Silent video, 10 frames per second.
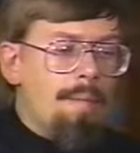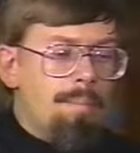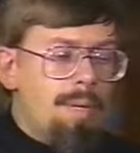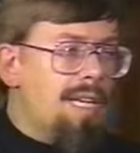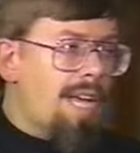
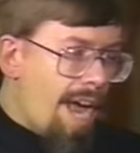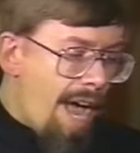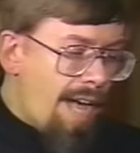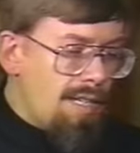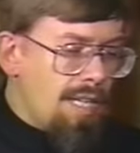
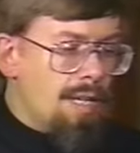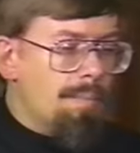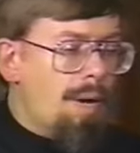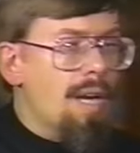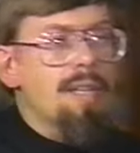began in a
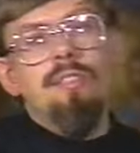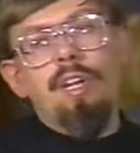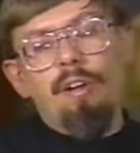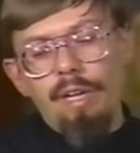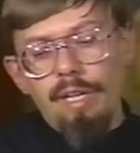
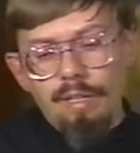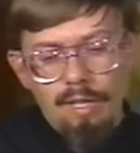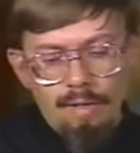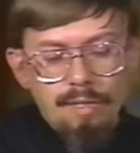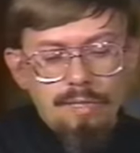monastery
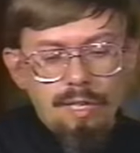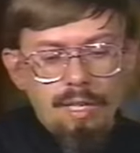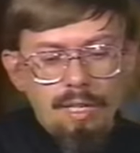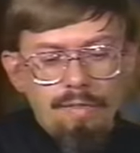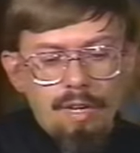in the
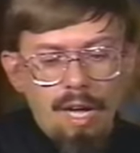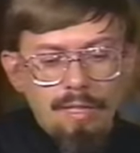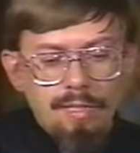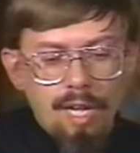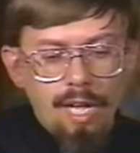city of
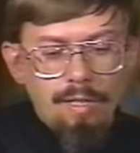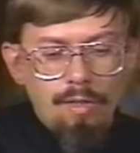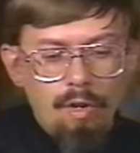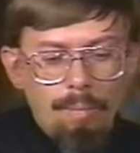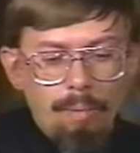
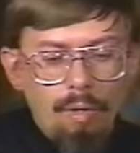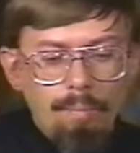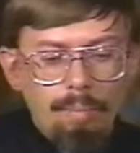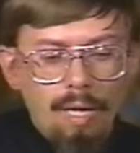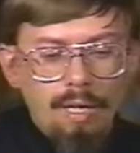Constantinople,
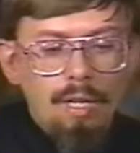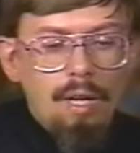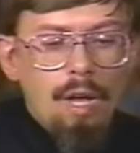but